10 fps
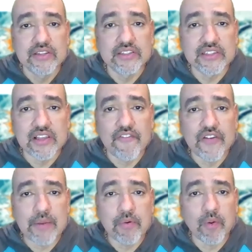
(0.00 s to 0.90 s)
This is a
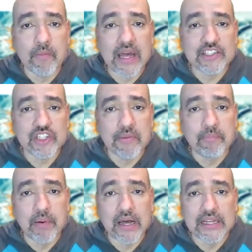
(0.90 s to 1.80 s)
favorable matchup,
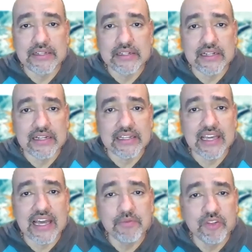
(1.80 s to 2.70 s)
but
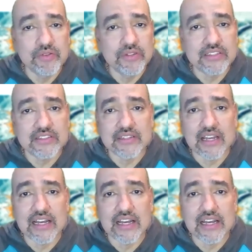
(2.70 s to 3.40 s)
Cam Noonan's